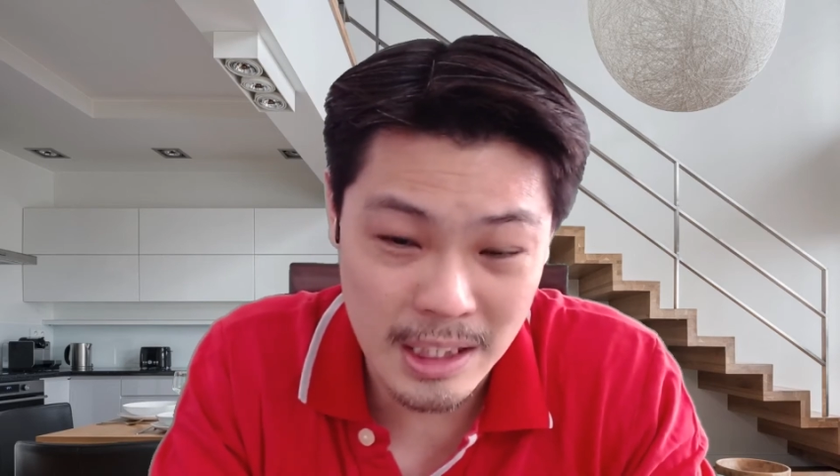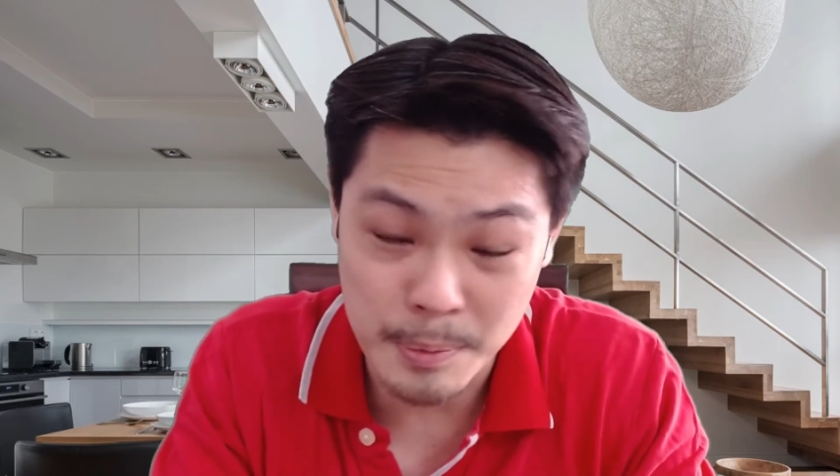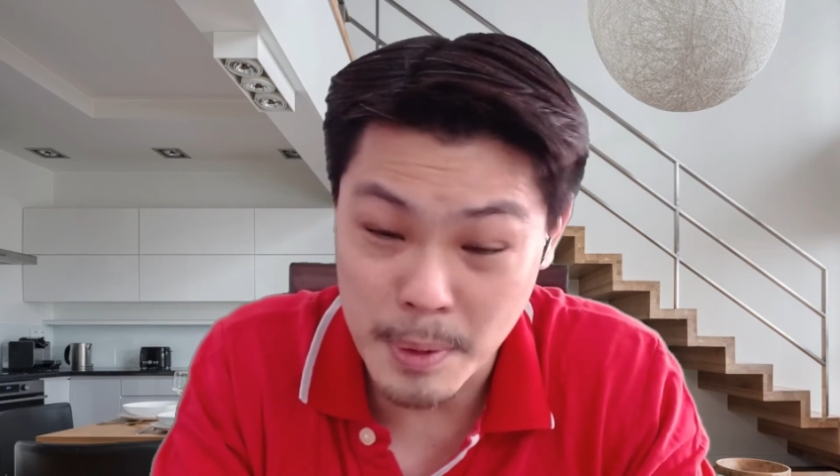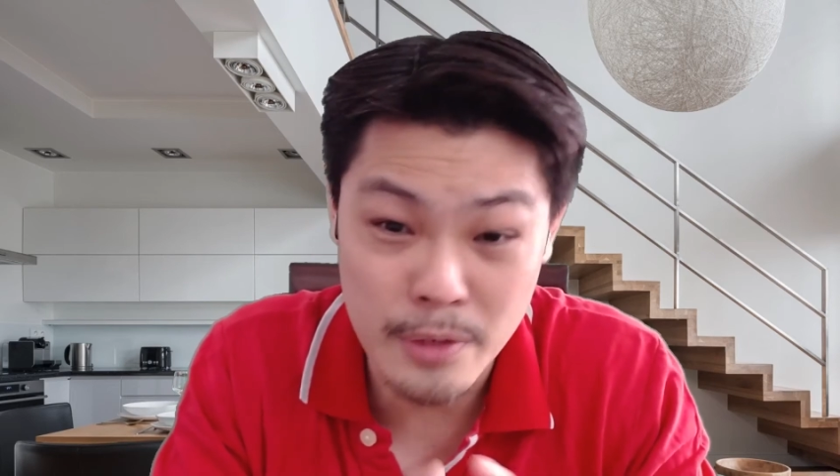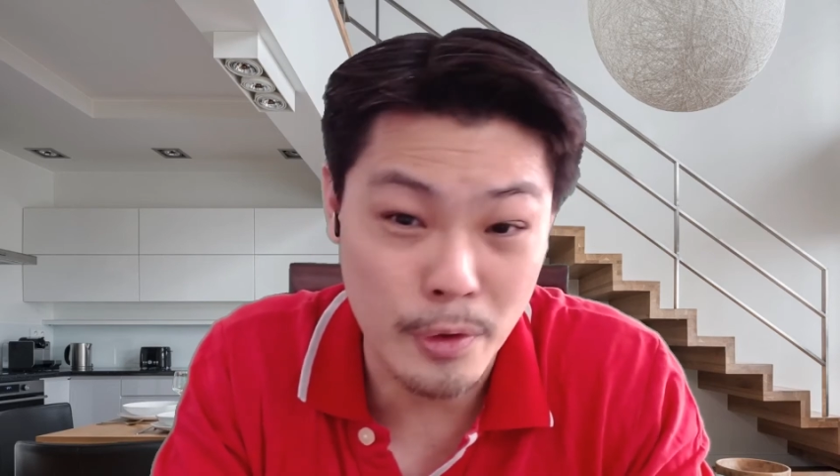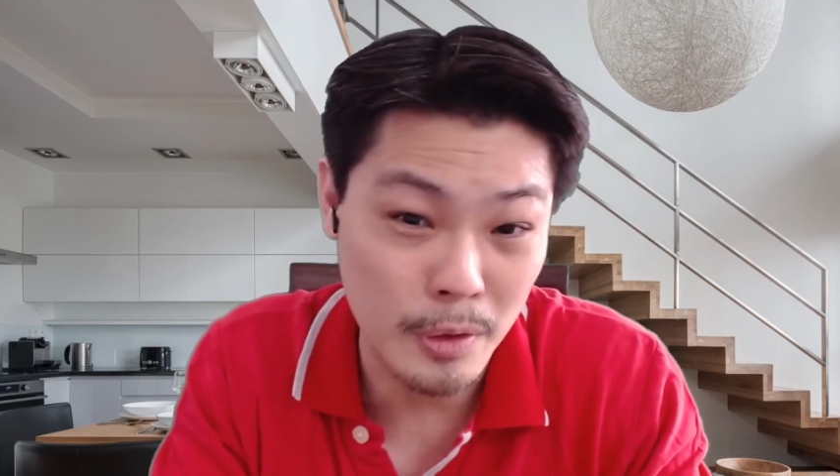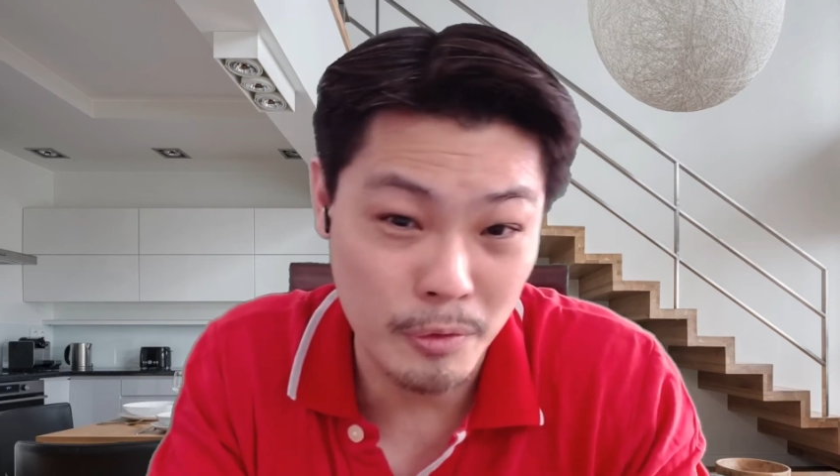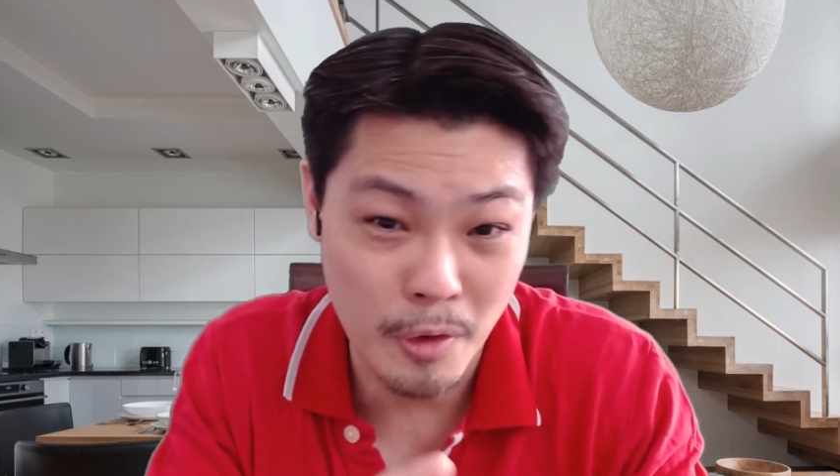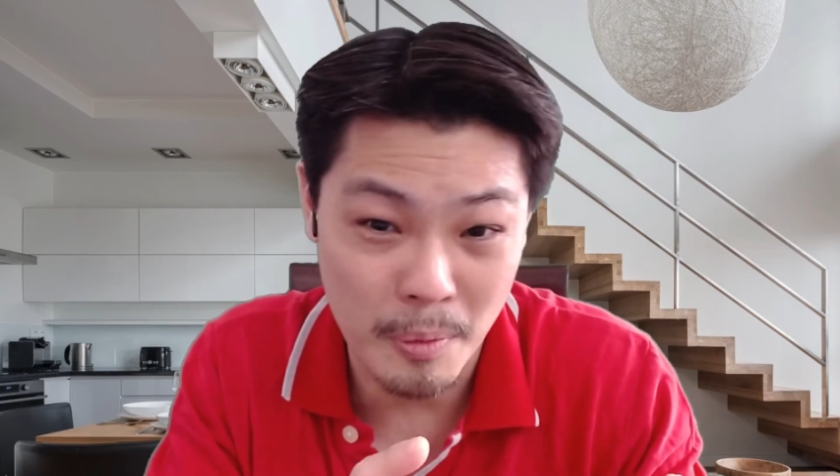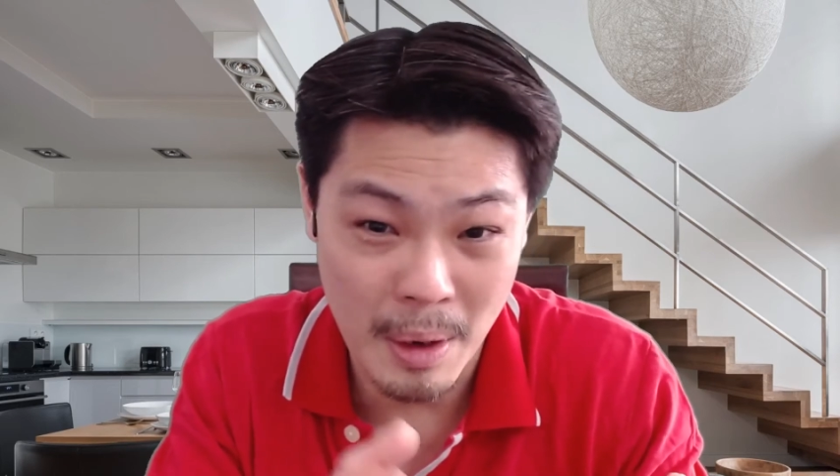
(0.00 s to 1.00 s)
especially for
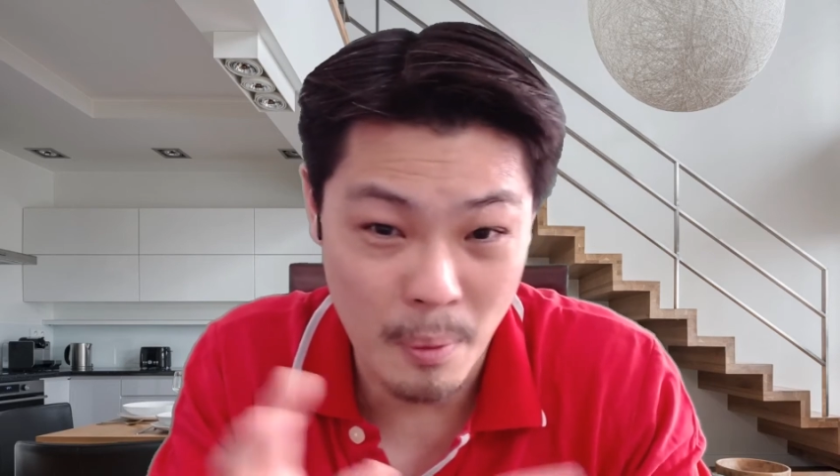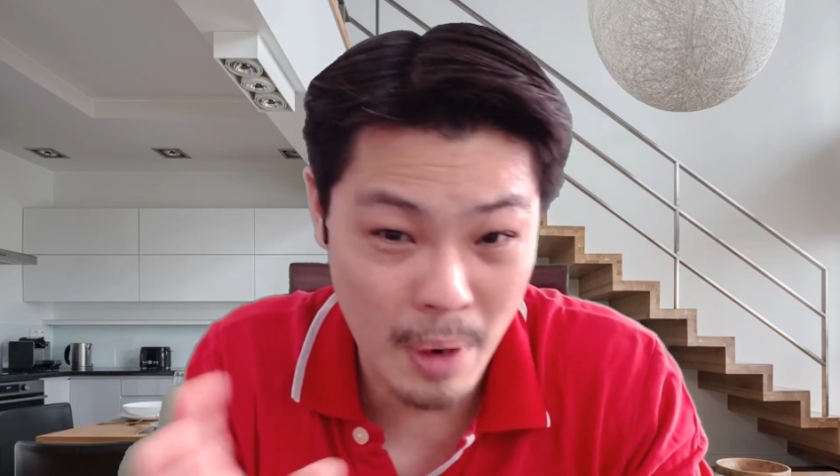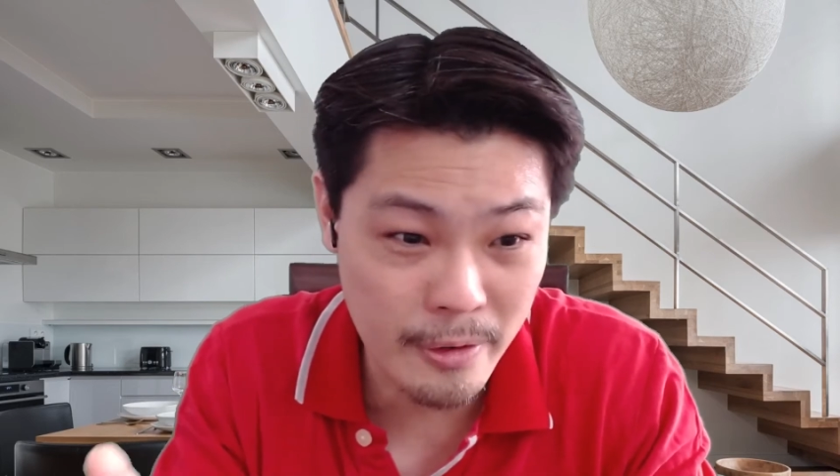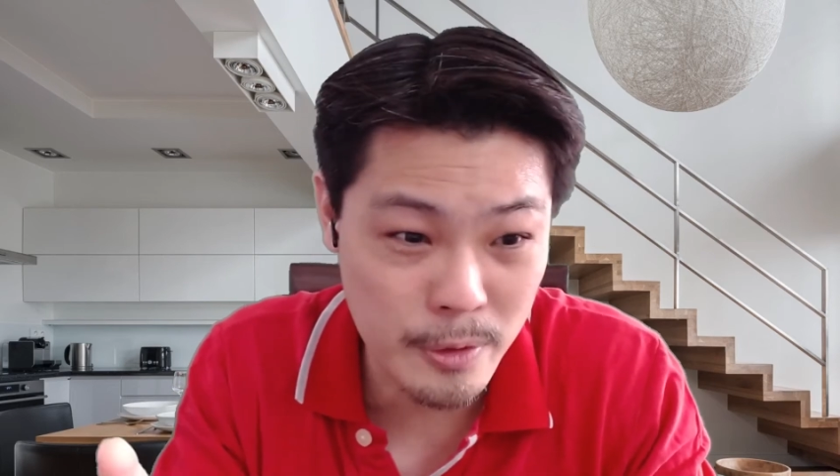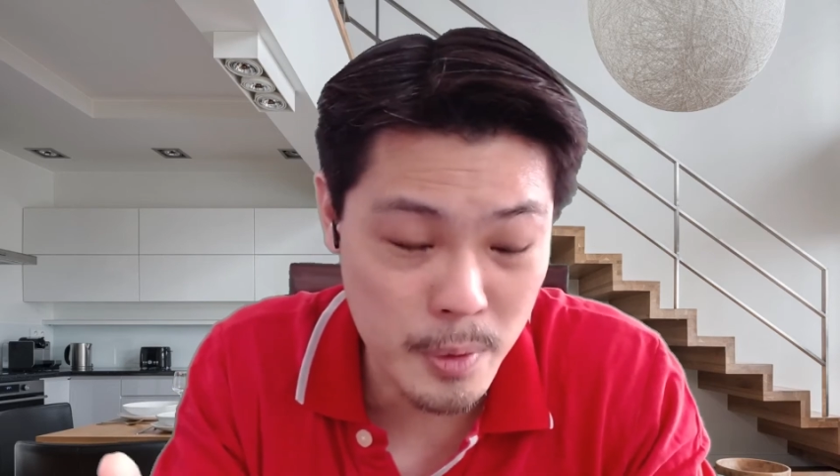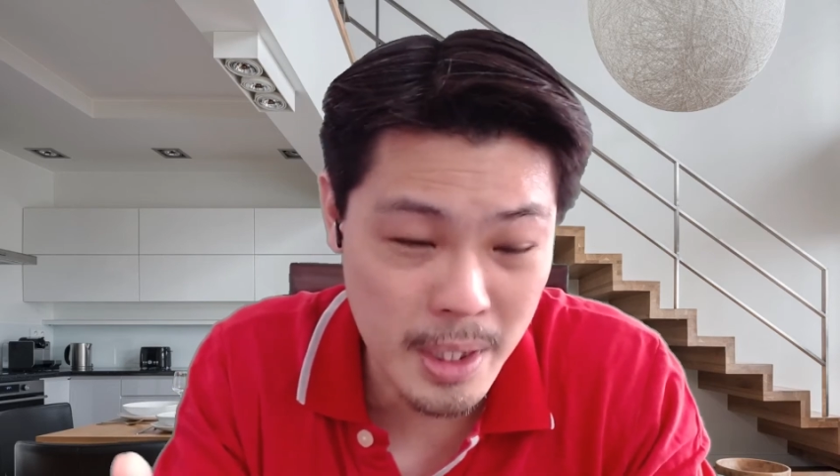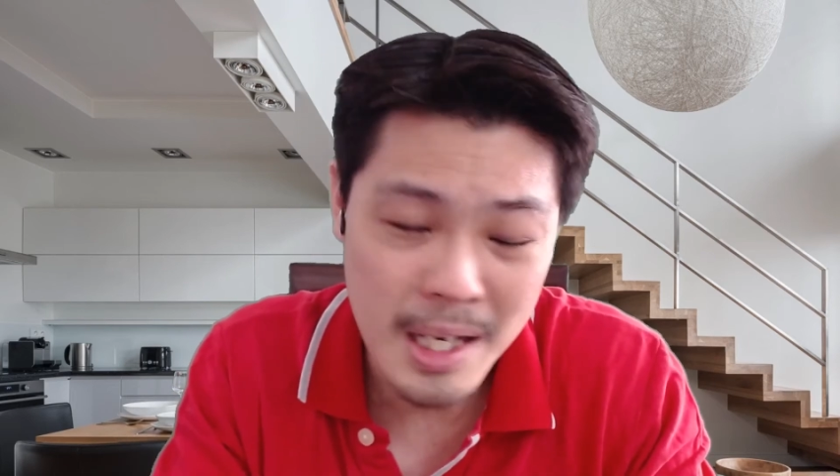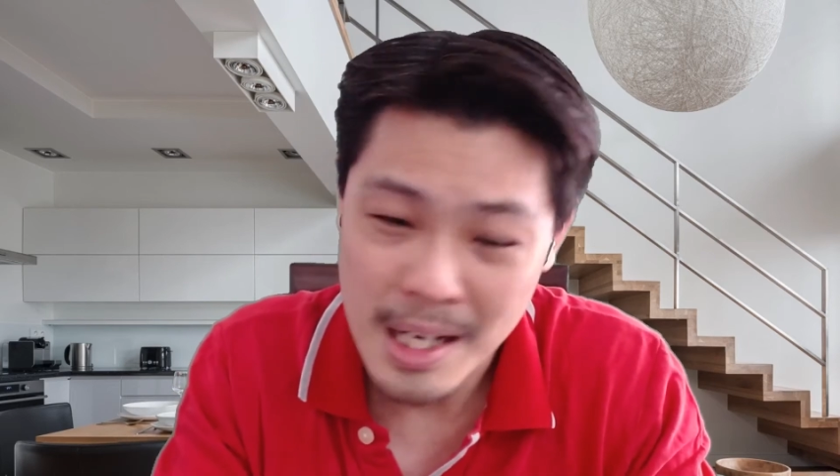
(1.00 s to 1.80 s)
my wife's one,